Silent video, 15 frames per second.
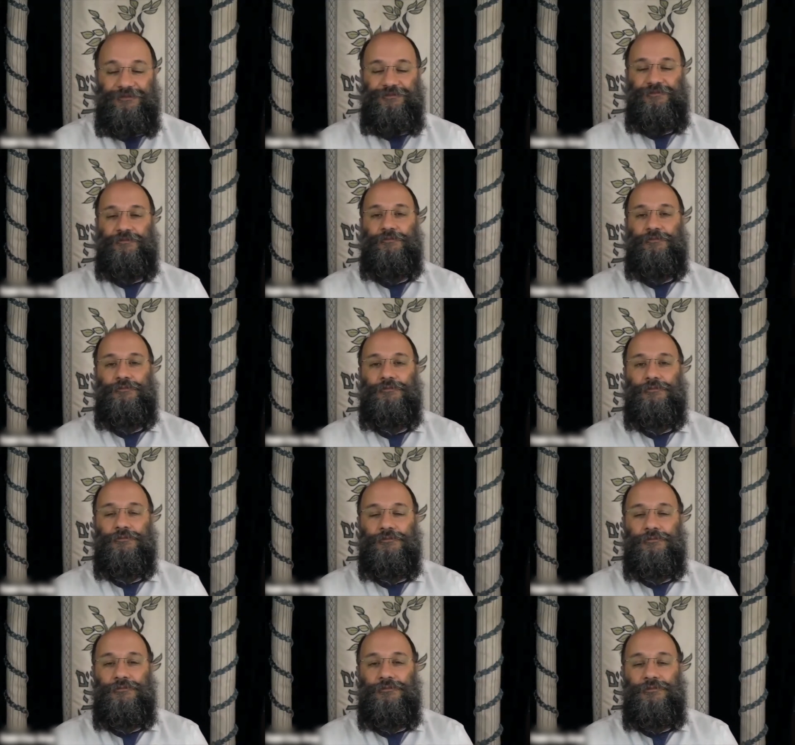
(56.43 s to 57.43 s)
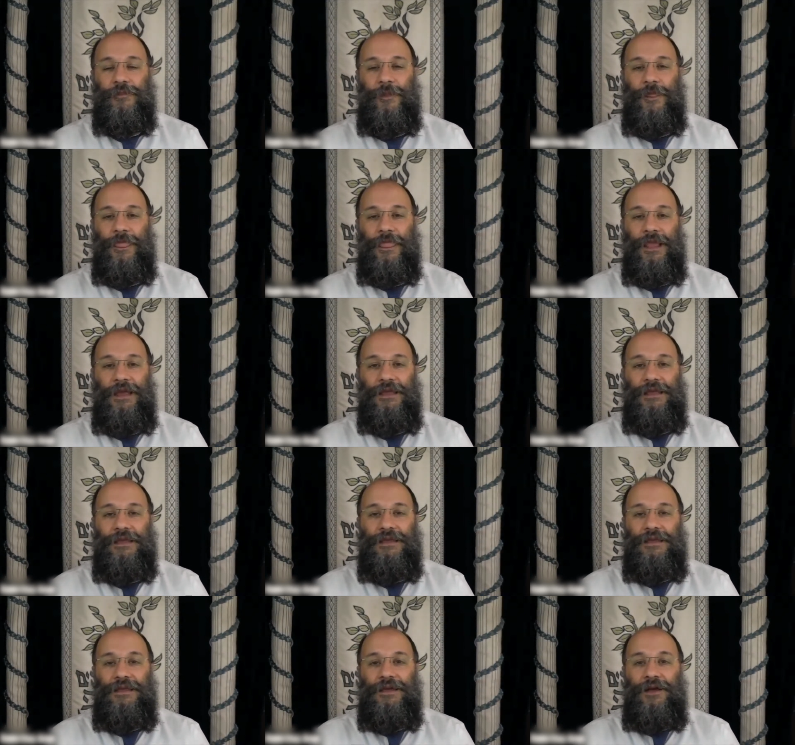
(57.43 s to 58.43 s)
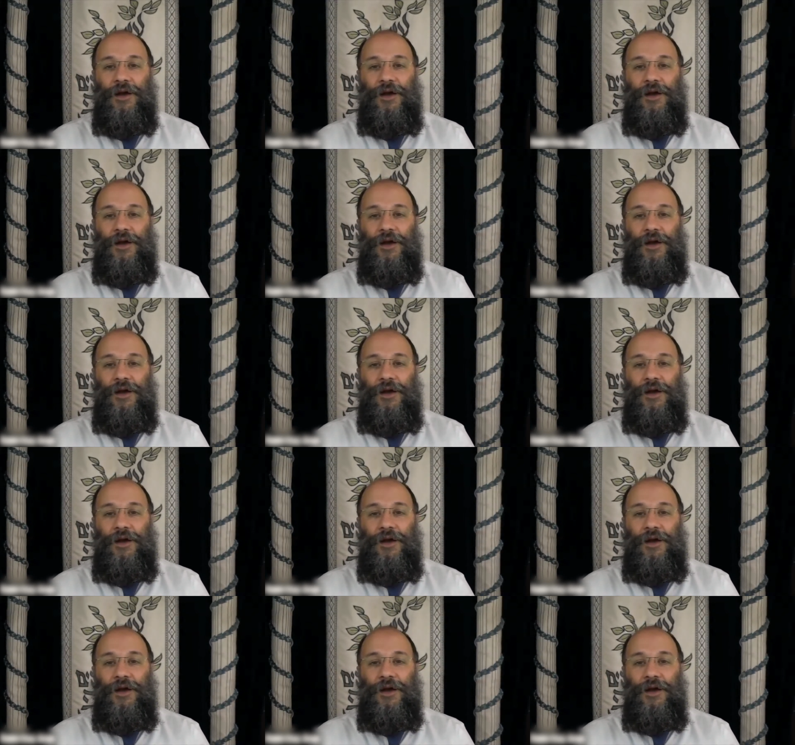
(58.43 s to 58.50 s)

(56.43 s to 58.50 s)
[no speech]